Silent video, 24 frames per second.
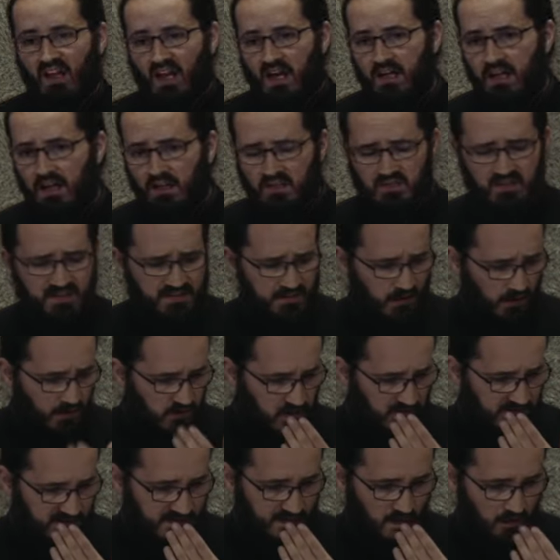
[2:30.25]
And I'll
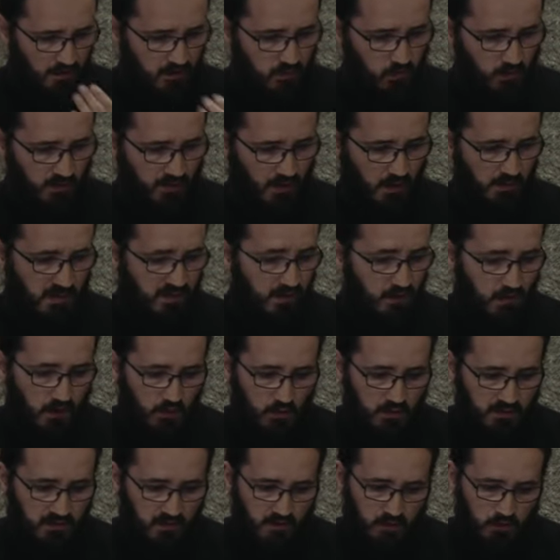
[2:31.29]
just start with, I mean, the
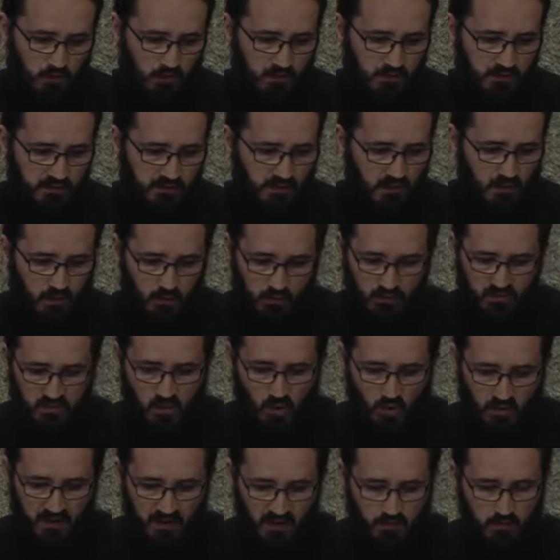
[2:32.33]
whole
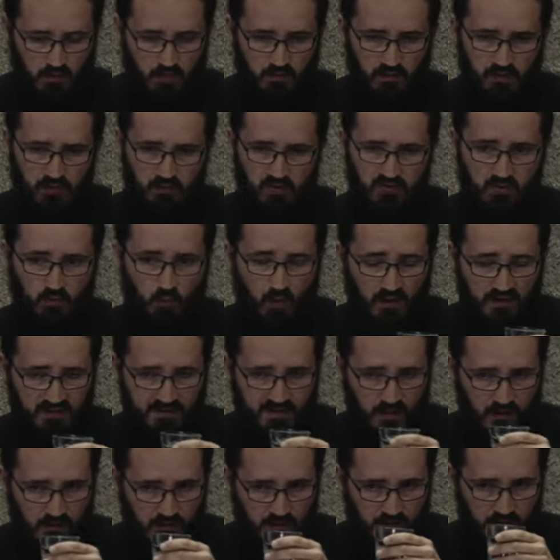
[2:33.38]
talk can be reduced to one
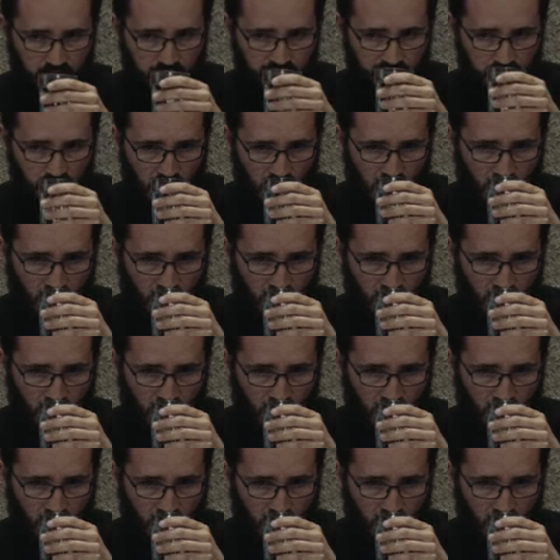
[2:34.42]
sentence.